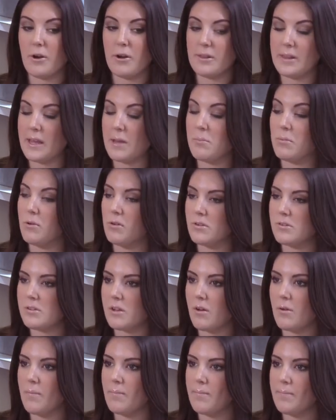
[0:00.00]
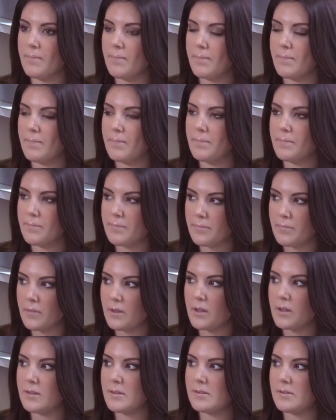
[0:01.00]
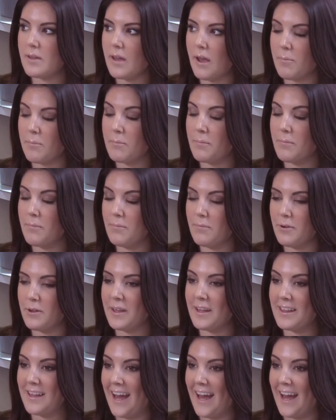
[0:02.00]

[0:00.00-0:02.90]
or a label, so I'm really